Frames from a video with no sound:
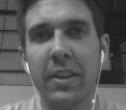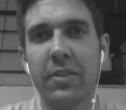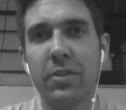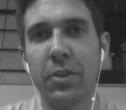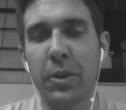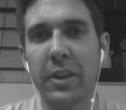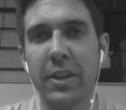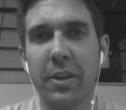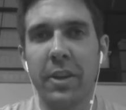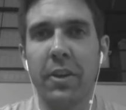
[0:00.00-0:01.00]
so you have
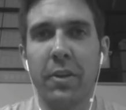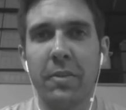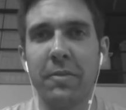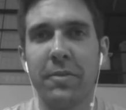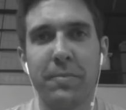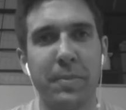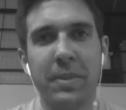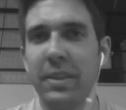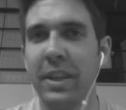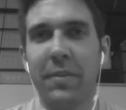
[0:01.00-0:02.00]
to,
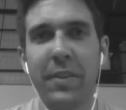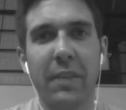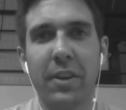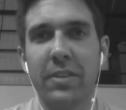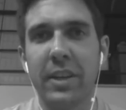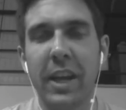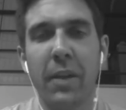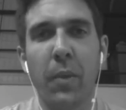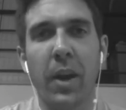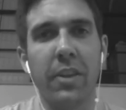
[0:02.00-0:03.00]
if they ever said,
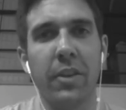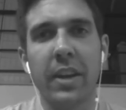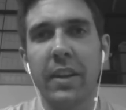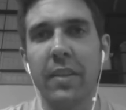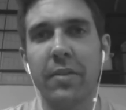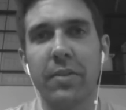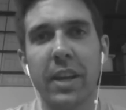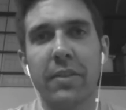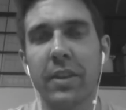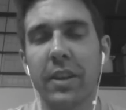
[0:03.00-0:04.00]
hey, why didn't you get on that
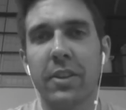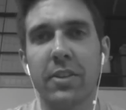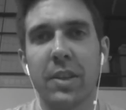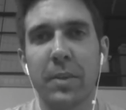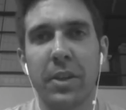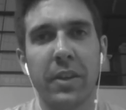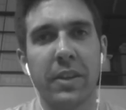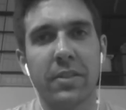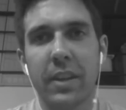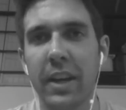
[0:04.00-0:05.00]
flight for that third segment, you have
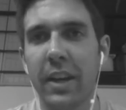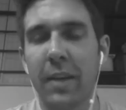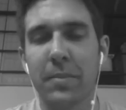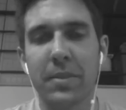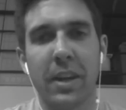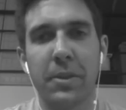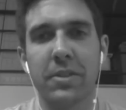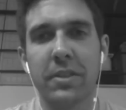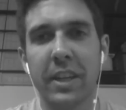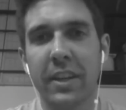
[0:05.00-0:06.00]
to say, hey, I was
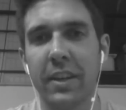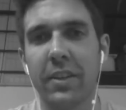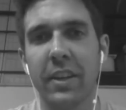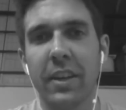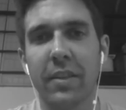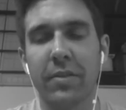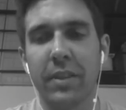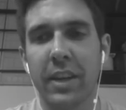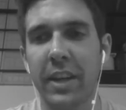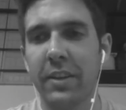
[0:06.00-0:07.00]
sick, I couldn't get on a
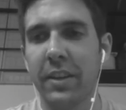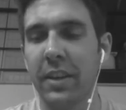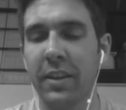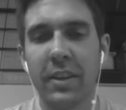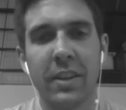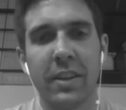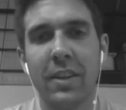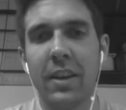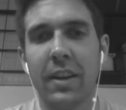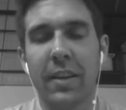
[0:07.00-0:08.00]
flight, I
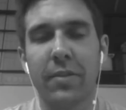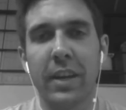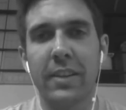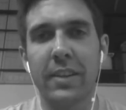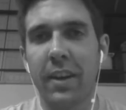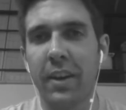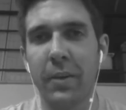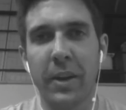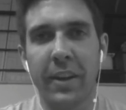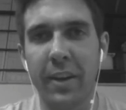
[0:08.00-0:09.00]
got a flat tire on the
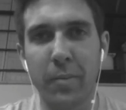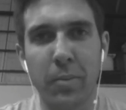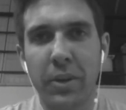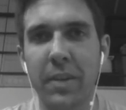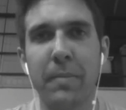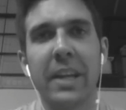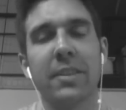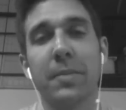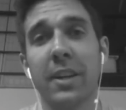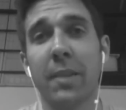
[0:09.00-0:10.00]
way to the airport. You have to make
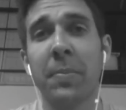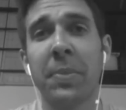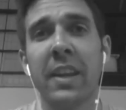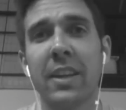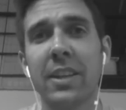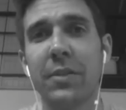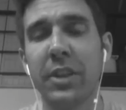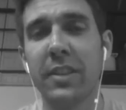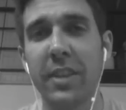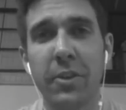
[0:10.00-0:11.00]
something up. Because if you
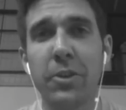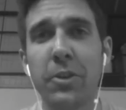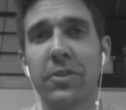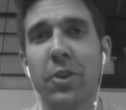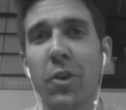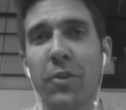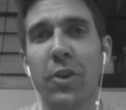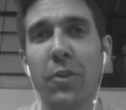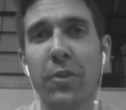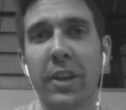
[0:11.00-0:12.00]
continue to do this over
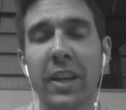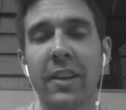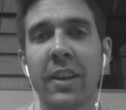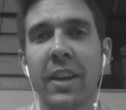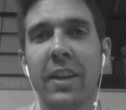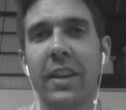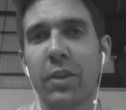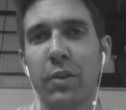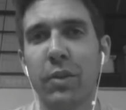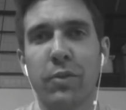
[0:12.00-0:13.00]
and over again, they
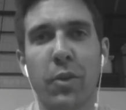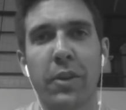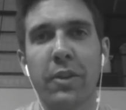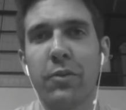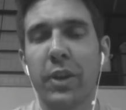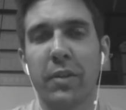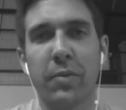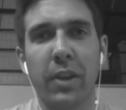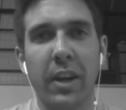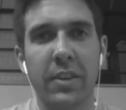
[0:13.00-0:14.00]
could revoke your freaking
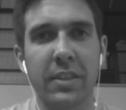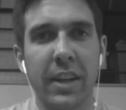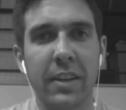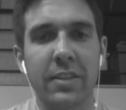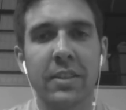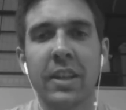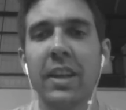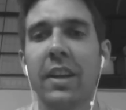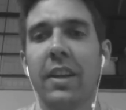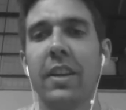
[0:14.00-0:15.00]
flyer status.
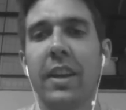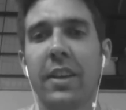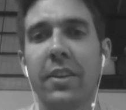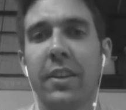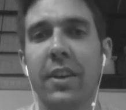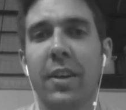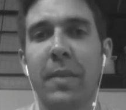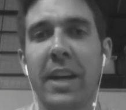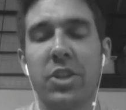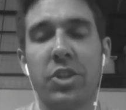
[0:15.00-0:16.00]
They could,
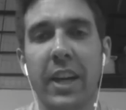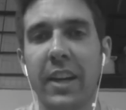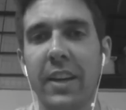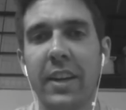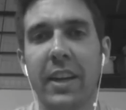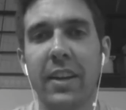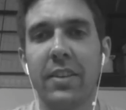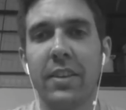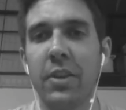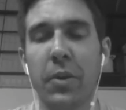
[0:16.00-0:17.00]
at check-in, they could
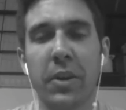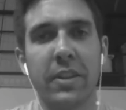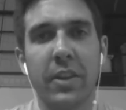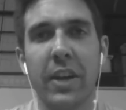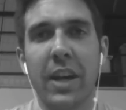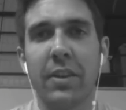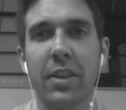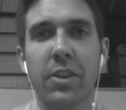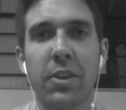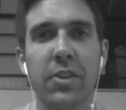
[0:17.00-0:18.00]
notice that you have a
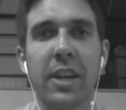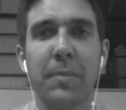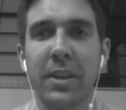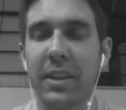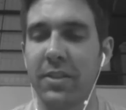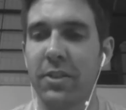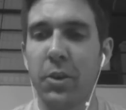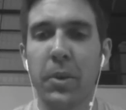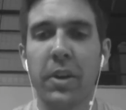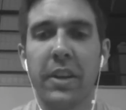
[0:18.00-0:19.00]
third segment that's
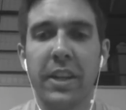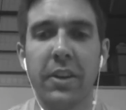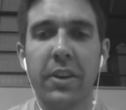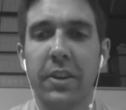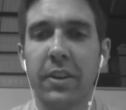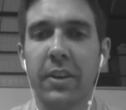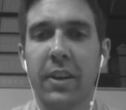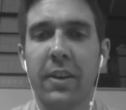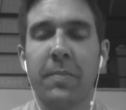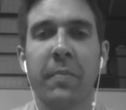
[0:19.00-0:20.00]
nowhere near
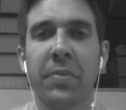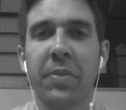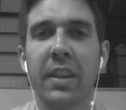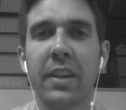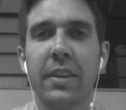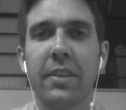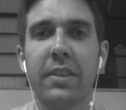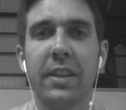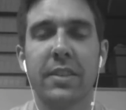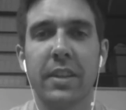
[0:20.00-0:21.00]
your
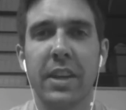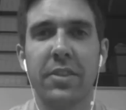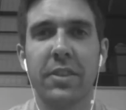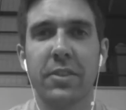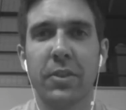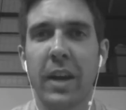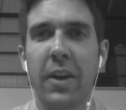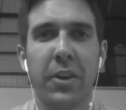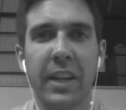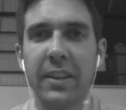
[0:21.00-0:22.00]
destination. So how are
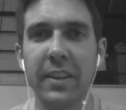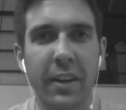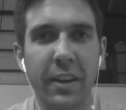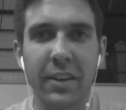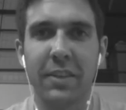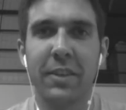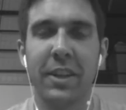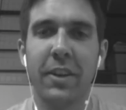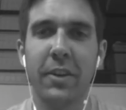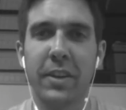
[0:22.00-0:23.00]
you going to get there?
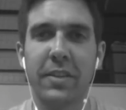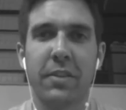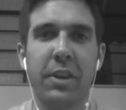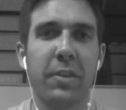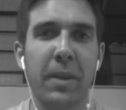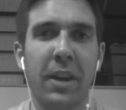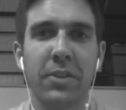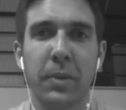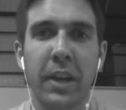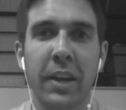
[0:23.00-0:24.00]
It's 300
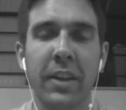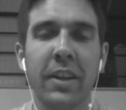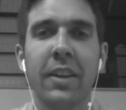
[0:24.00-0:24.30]
miles away.